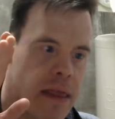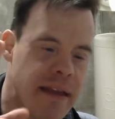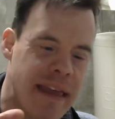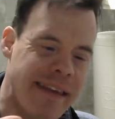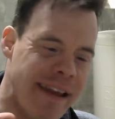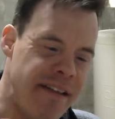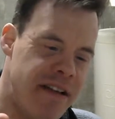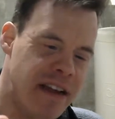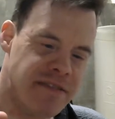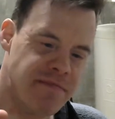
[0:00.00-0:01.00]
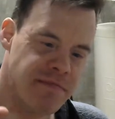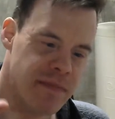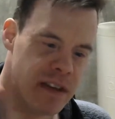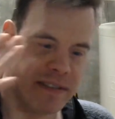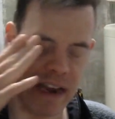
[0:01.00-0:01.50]
they didn't just
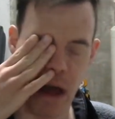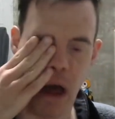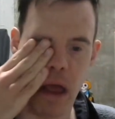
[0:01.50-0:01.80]
say,